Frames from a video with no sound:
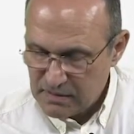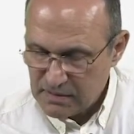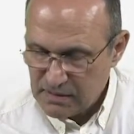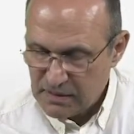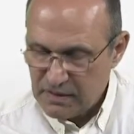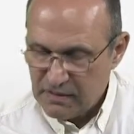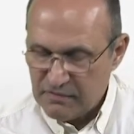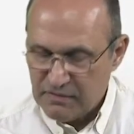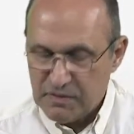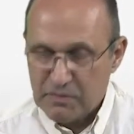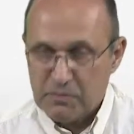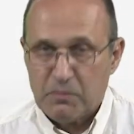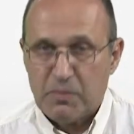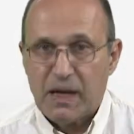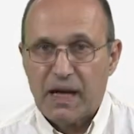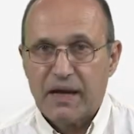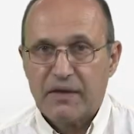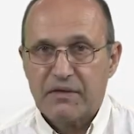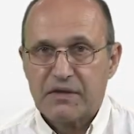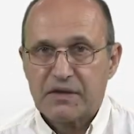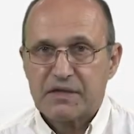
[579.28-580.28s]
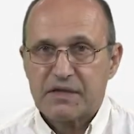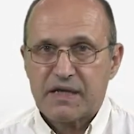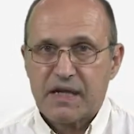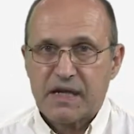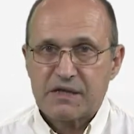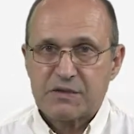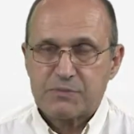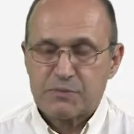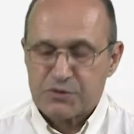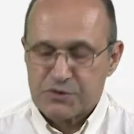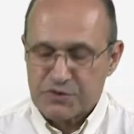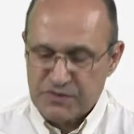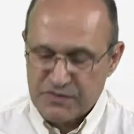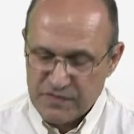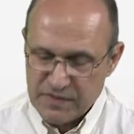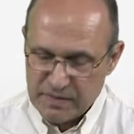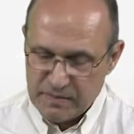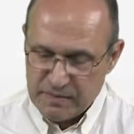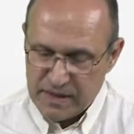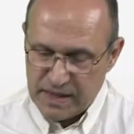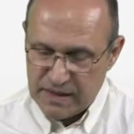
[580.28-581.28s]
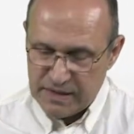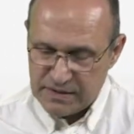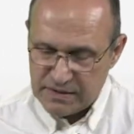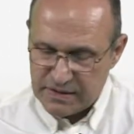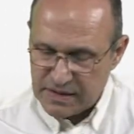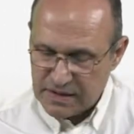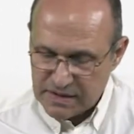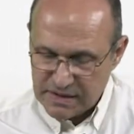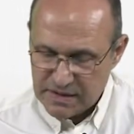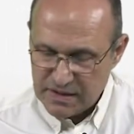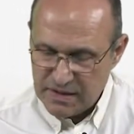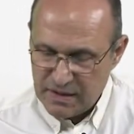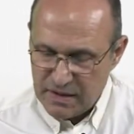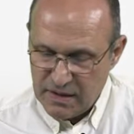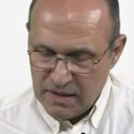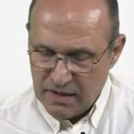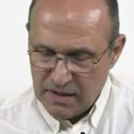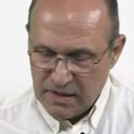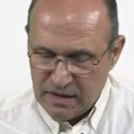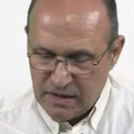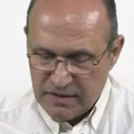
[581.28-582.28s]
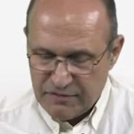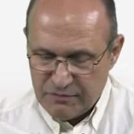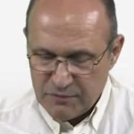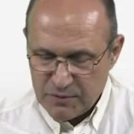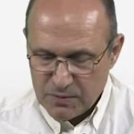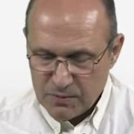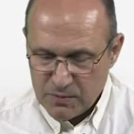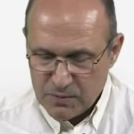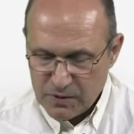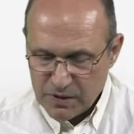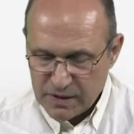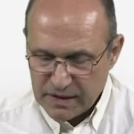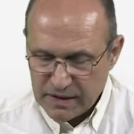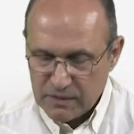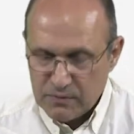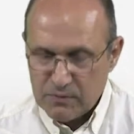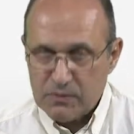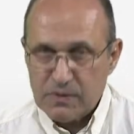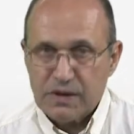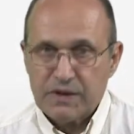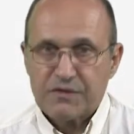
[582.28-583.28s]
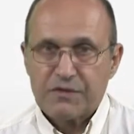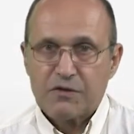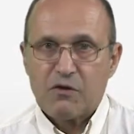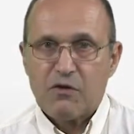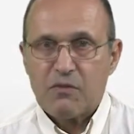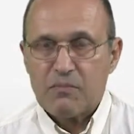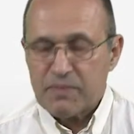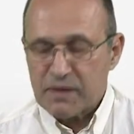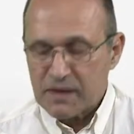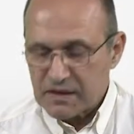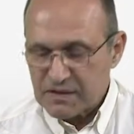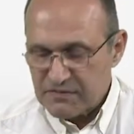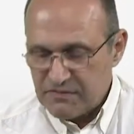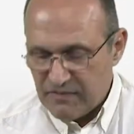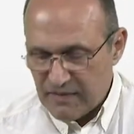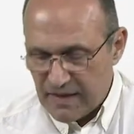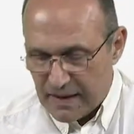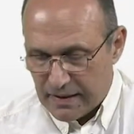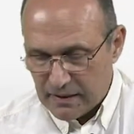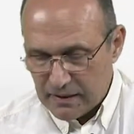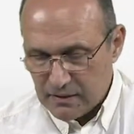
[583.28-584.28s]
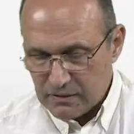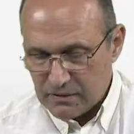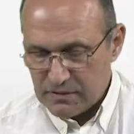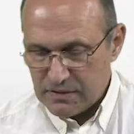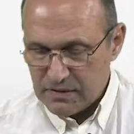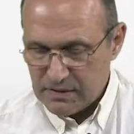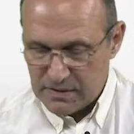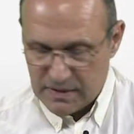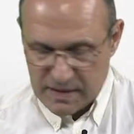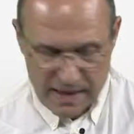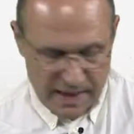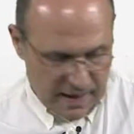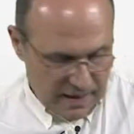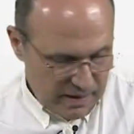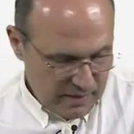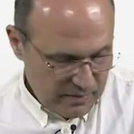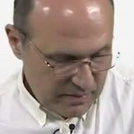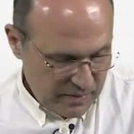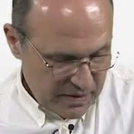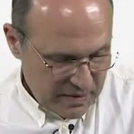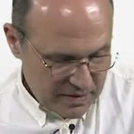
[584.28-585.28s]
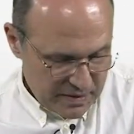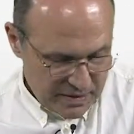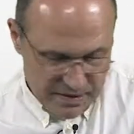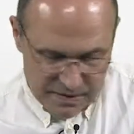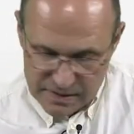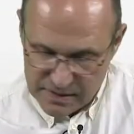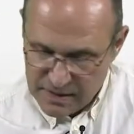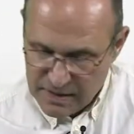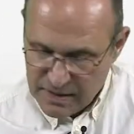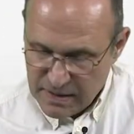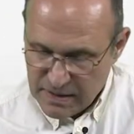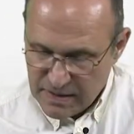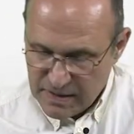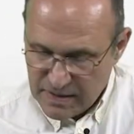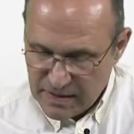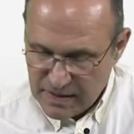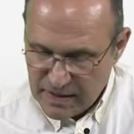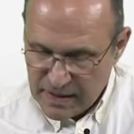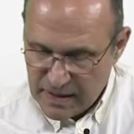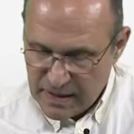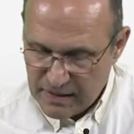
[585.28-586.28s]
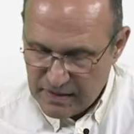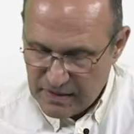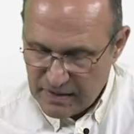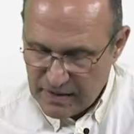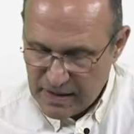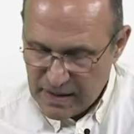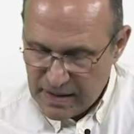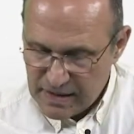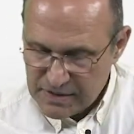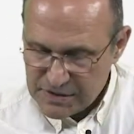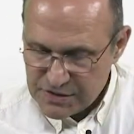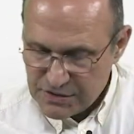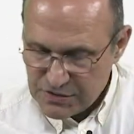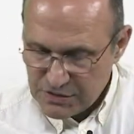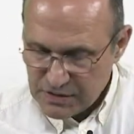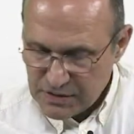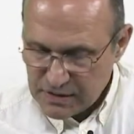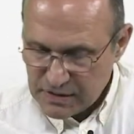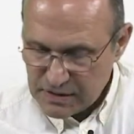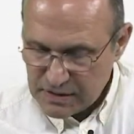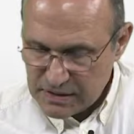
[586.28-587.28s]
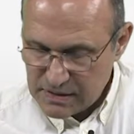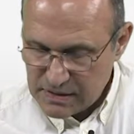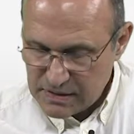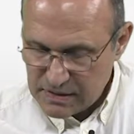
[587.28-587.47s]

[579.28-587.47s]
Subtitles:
given by the transpose of the matrix. If we're working with complex valued elements, then the adjoint